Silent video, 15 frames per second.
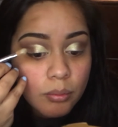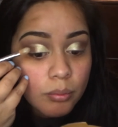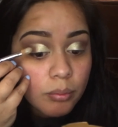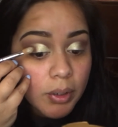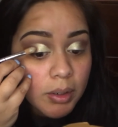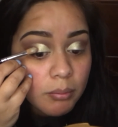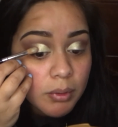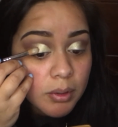
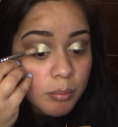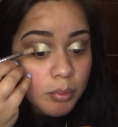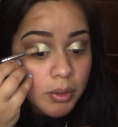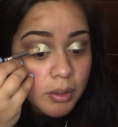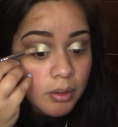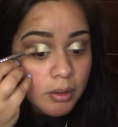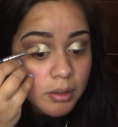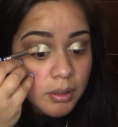right when you
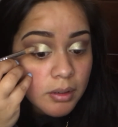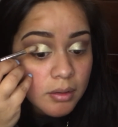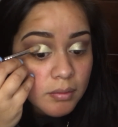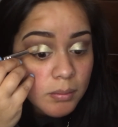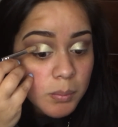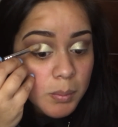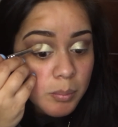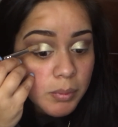put it on, it needs
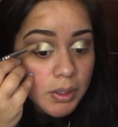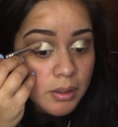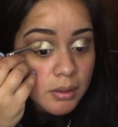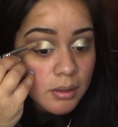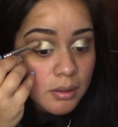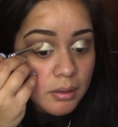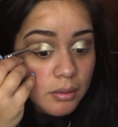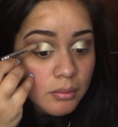to be
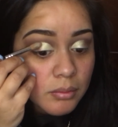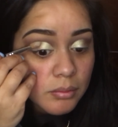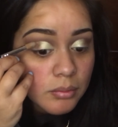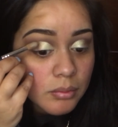blended. No.